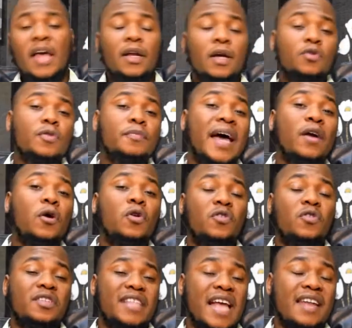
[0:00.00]
Now, to my
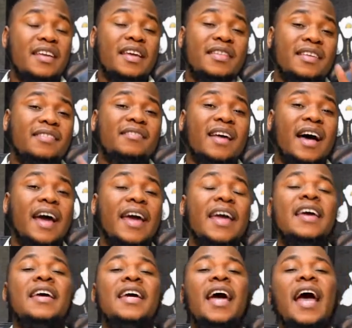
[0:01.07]
understanding, this guy
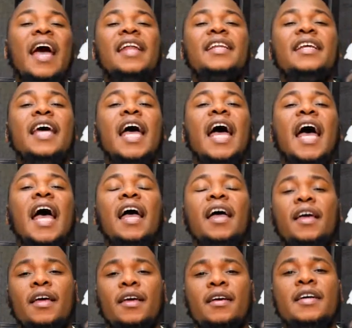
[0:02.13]
had a
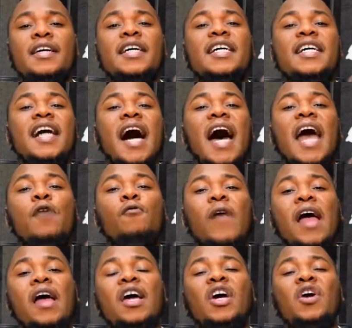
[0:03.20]
high
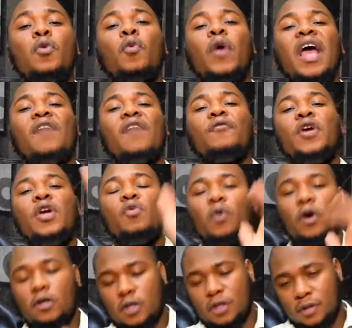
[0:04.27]
rank wherever he
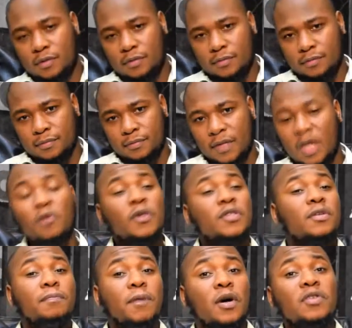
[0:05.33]
worked. He was
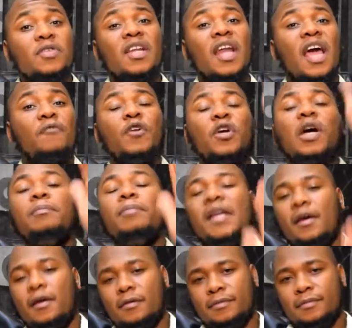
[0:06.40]
the boss in every
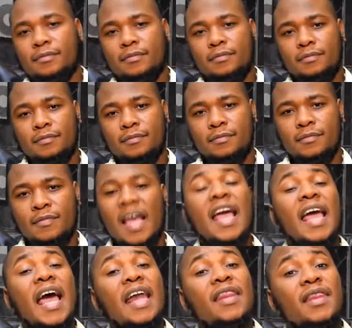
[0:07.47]
company.
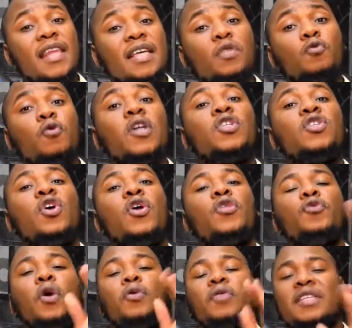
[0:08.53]
And this was
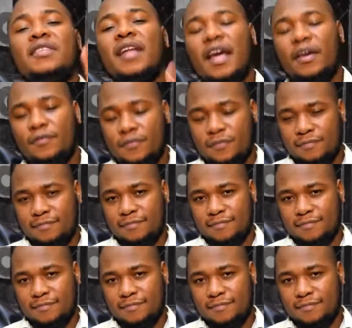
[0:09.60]
throughout his life.